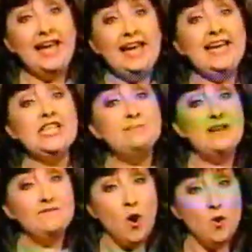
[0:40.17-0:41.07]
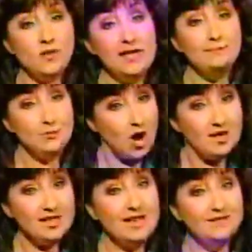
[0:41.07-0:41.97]
He's been voted
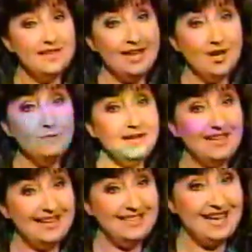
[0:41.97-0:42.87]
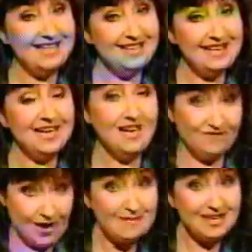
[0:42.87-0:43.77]
Product of the Year by the Canadian League of
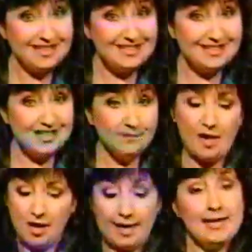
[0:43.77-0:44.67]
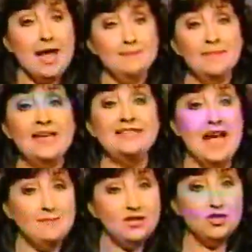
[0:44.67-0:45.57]
Feminists. Let me
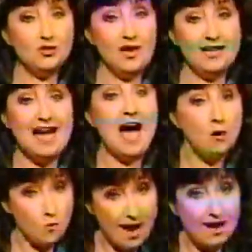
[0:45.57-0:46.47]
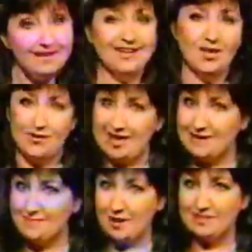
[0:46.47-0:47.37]
demonstrate how well the Lorena
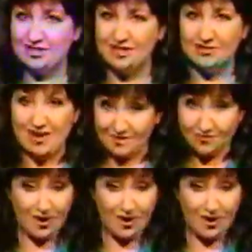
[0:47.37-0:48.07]
Bobbitt Ginsu knife